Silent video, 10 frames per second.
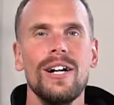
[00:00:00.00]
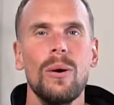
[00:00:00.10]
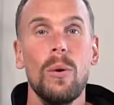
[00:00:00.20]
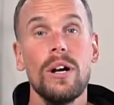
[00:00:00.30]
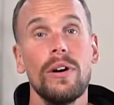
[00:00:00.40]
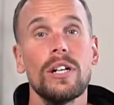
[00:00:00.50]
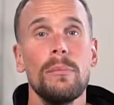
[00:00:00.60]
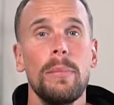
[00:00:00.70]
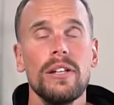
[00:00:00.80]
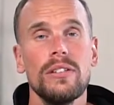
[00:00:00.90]
One of our
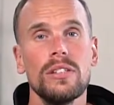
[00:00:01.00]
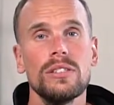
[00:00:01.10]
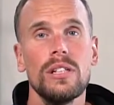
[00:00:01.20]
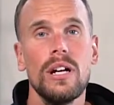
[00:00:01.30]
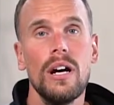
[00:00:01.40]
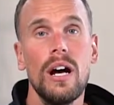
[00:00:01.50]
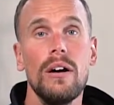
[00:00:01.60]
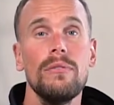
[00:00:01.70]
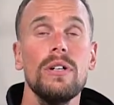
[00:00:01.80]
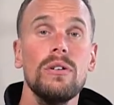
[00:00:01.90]
competitors
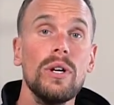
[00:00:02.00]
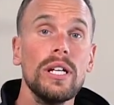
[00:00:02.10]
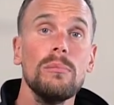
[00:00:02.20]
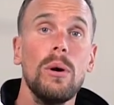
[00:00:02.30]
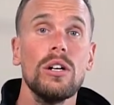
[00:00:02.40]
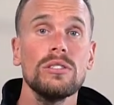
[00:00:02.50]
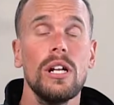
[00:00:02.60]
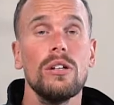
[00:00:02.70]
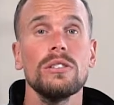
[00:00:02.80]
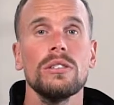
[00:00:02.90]
have wrecking bars that
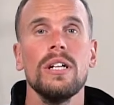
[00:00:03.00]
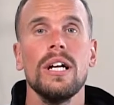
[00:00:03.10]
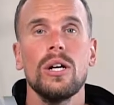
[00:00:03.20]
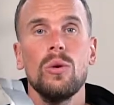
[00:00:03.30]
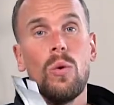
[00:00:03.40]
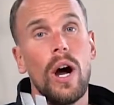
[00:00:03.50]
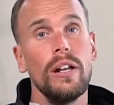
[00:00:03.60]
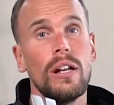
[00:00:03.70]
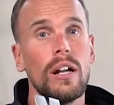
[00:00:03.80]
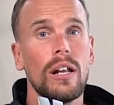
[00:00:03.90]
looks quite
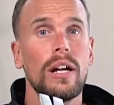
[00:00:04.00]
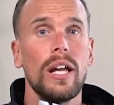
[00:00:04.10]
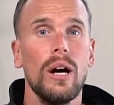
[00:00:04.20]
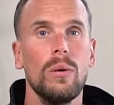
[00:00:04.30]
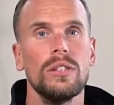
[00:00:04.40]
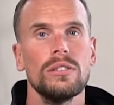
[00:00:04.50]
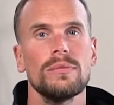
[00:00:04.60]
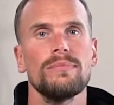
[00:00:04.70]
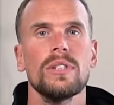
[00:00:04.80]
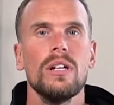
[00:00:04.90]
a lot like ours,
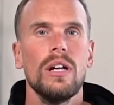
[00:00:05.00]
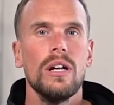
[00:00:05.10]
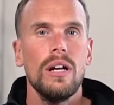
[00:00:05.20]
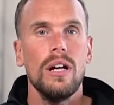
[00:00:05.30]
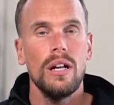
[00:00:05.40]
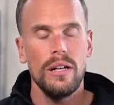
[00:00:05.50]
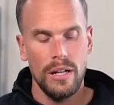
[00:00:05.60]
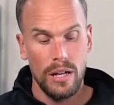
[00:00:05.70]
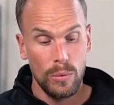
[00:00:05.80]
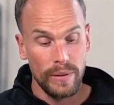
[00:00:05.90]

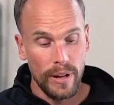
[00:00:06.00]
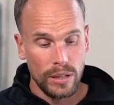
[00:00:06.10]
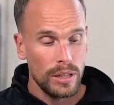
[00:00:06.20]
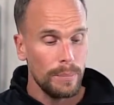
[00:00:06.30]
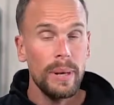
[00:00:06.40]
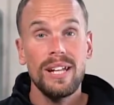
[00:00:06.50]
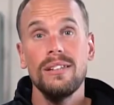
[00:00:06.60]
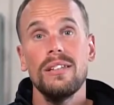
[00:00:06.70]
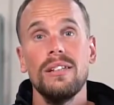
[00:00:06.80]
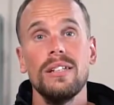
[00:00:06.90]
and we actually
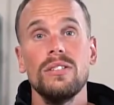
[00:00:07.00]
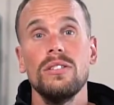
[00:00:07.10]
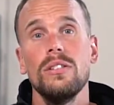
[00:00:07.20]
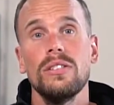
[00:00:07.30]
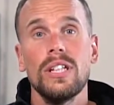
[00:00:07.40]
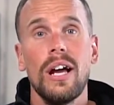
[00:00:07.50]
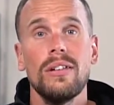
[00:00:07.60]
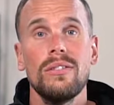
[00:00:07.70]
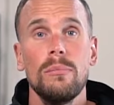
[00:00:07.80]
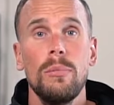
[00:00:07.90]
painted these to
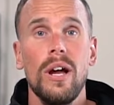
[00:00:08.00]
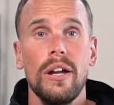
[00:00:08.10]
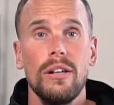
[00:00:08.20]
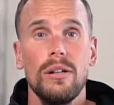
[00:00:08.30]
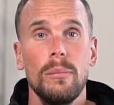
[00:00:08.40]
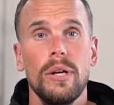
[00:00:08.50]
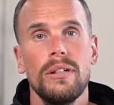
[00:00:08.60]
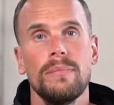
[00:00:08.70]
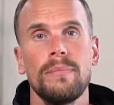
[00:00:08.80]
disguise the brand a little bit.